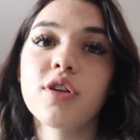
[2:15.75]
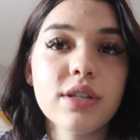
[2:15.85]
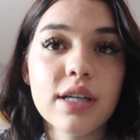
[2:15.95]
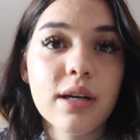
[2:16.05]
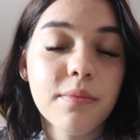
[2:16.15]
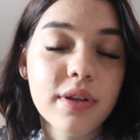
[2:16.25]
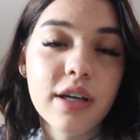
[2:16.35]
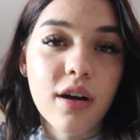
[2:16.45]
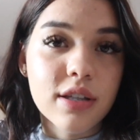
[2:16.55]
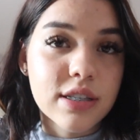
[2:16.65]
Once I
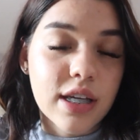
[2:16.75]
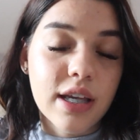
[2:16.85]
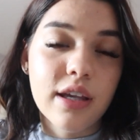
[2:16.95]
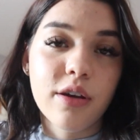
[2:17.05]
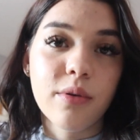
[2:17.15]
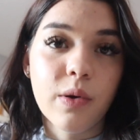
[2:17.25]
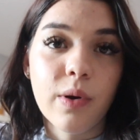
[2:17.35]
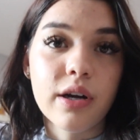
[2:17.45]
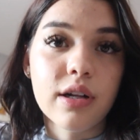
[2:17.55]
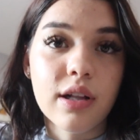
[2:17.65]
complete all the second year
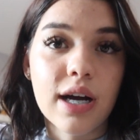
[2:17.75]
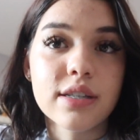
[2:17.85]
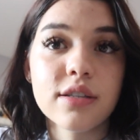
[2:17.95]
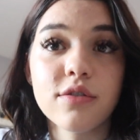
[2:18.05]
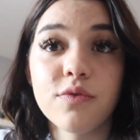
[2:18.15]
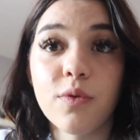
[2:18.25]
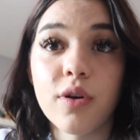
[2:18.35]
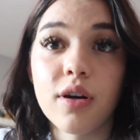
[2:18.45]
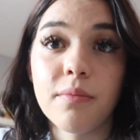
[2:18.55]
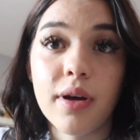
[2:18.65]
required classes
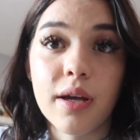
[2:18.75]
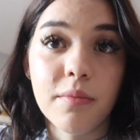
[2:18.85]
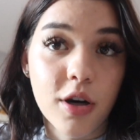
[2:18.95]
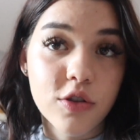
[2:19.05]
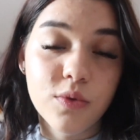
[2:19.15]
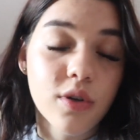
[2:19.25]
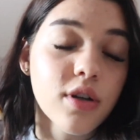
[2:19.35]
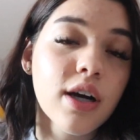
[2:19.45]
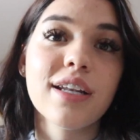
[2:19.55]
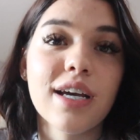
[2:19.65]
for my module,